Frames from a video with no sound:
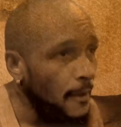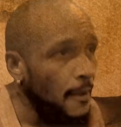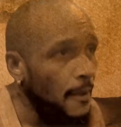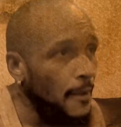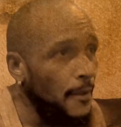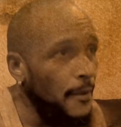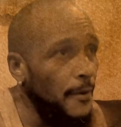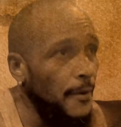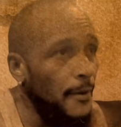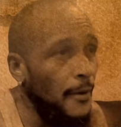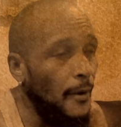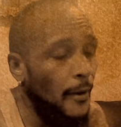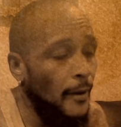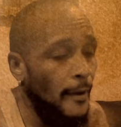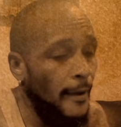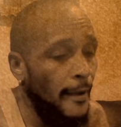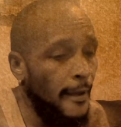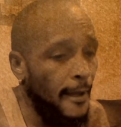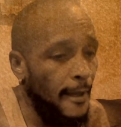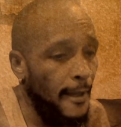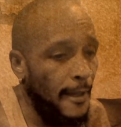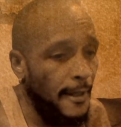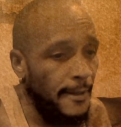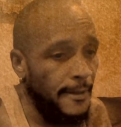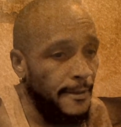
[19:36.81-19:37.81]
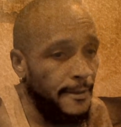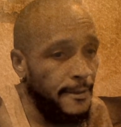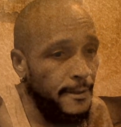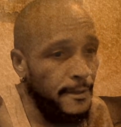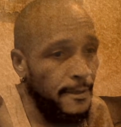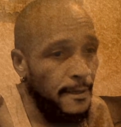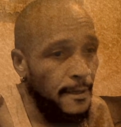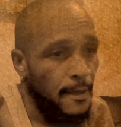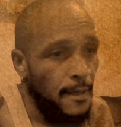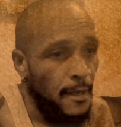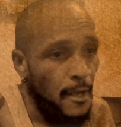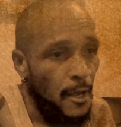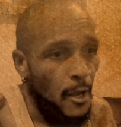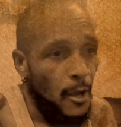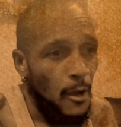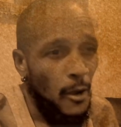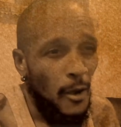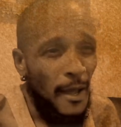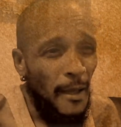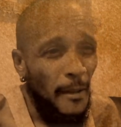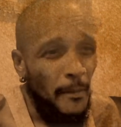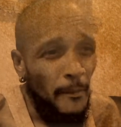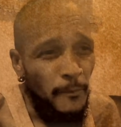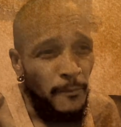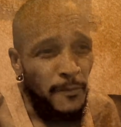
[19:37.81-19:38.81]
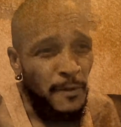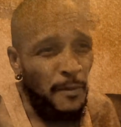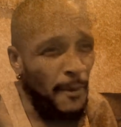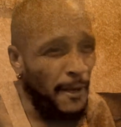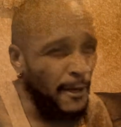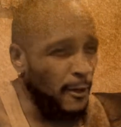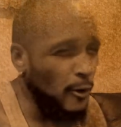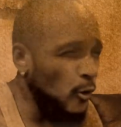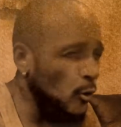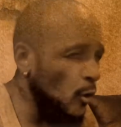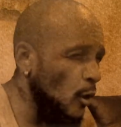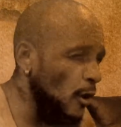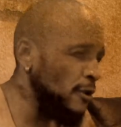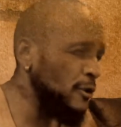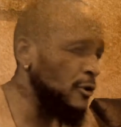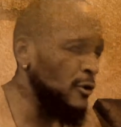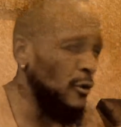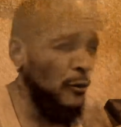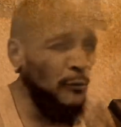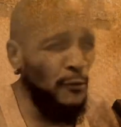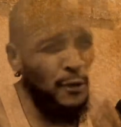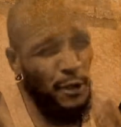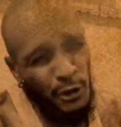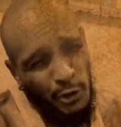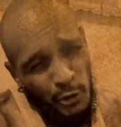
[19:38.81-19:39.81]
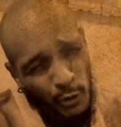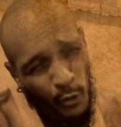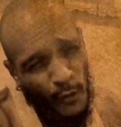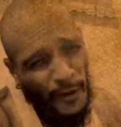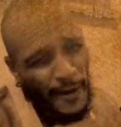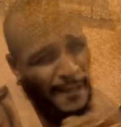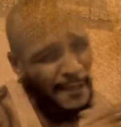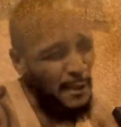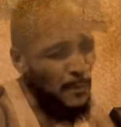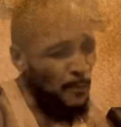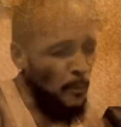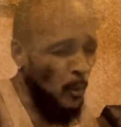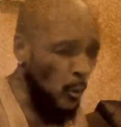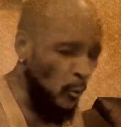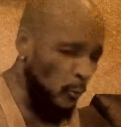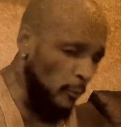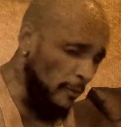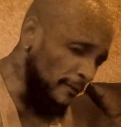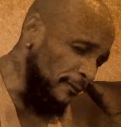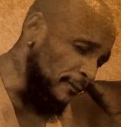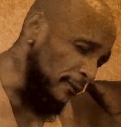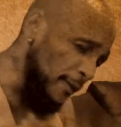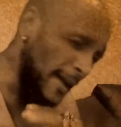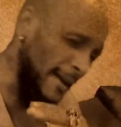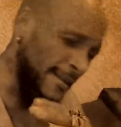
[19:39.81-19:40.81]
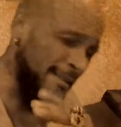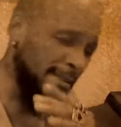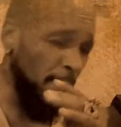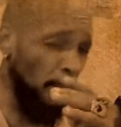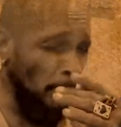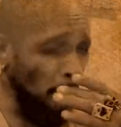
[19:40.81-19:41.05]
You know, and to make a long story short, I spoke with Flex and